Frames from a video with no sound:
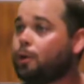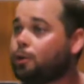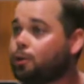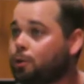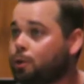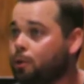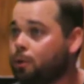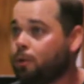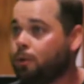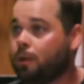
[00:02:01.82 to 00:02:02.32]
the
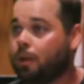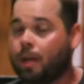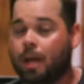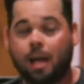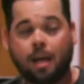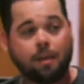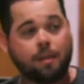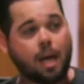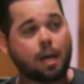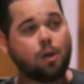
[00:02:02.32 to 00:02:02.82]
truth,
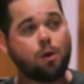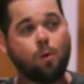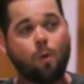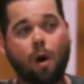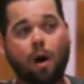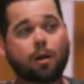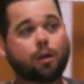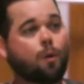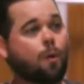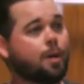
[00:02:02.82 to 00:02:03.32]
that you
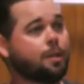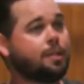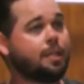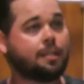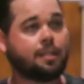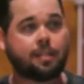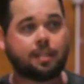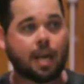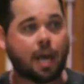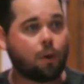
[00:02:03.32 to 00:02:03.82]
are going to
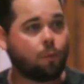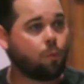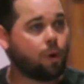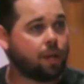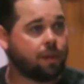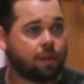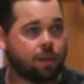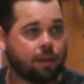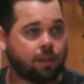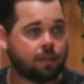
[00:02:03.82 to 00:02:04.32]
stay
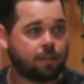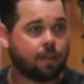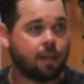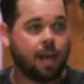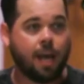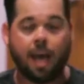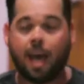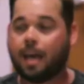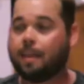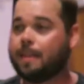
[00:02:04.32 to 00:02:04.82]
with it,
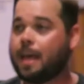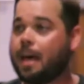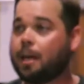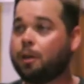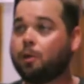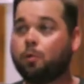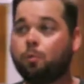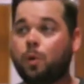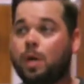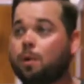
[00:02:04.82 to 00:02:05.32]
and that
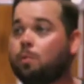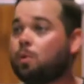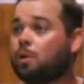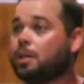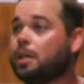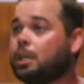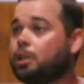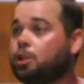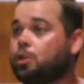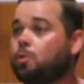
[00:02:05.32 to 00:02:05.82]
we will
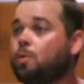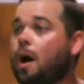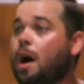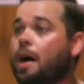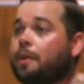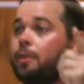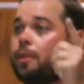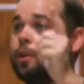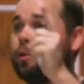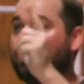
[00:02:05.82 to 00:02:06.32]
get you
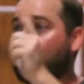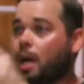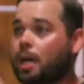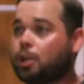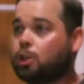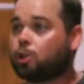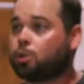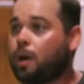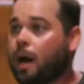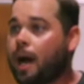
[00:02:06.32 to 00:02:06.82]
on the
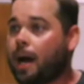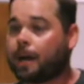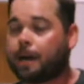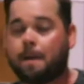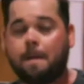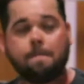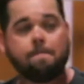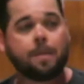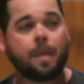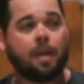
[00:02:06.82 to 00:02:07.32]
right track.
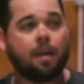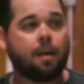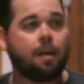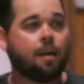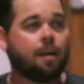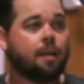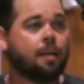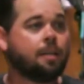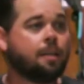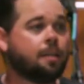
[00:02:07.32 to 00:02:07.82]

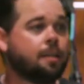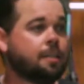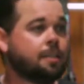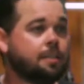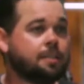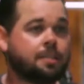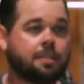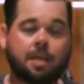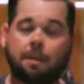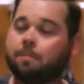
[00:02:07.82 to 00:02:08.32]

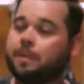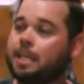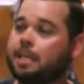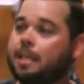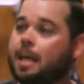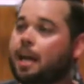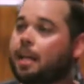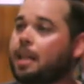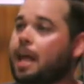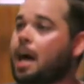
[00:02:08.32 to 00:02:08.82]
Something
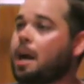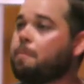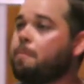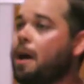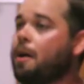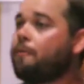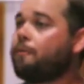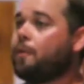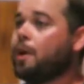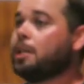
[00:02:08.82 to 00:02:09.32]
that a lot of
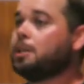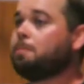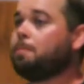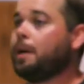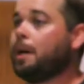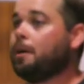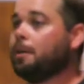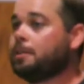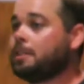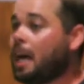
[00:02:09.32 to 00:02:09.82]
my friends'
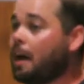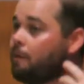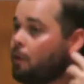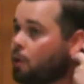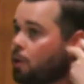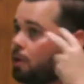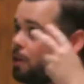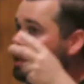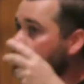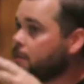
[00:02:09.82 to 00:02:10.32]
parents, I've
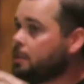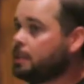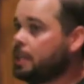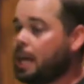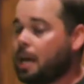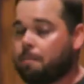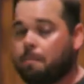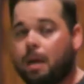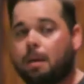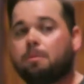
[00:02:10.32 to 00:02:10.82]
heard them
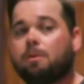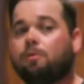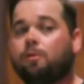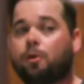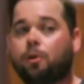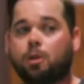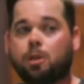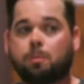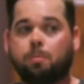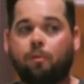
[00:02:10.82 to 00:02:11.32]
say, and maybe you've
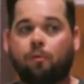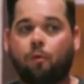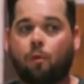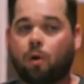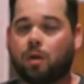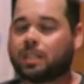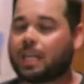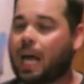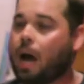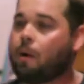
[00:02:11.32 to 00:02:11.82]
heard this
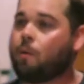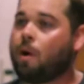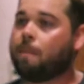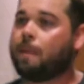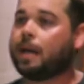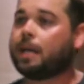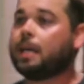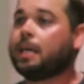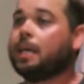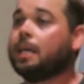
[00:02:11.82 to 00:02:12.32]
before, is I want
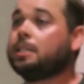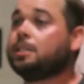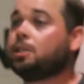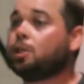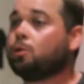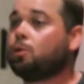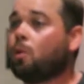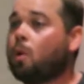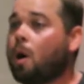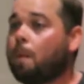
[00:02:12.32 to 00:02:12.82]
my kids
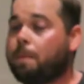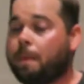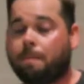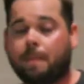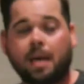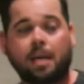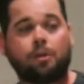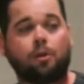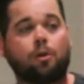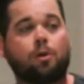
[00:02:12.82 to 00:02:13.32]
to grow up and
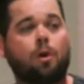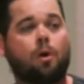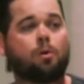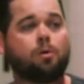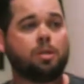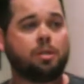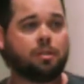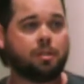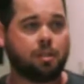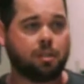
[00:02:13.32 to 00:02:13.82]
make their
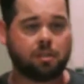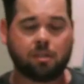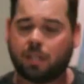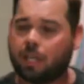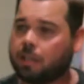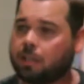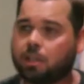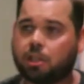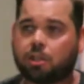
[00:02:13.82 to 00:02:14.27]
own decisions.